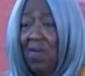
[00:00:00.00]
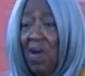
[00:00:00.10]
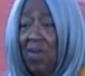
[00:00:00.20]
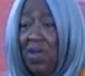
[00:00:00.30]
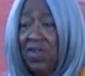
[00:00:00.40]
I
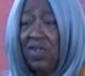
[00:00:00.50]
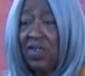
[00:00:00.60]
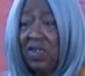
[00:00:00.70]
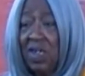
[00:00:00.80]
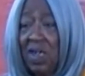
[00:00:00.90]
mentioned
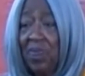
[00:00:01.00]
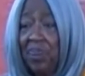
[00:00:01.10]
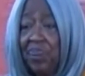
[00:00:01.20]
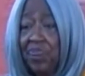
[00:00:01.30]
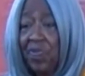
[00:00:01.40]
um,
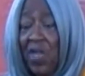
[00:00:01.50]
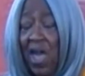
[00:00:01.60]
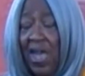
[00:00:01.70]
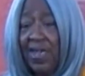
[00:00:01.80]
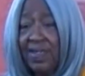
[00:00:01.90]

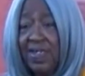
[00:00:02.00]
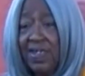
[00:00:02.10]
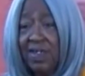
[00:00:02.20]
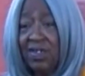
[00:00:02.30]
Ike and Tina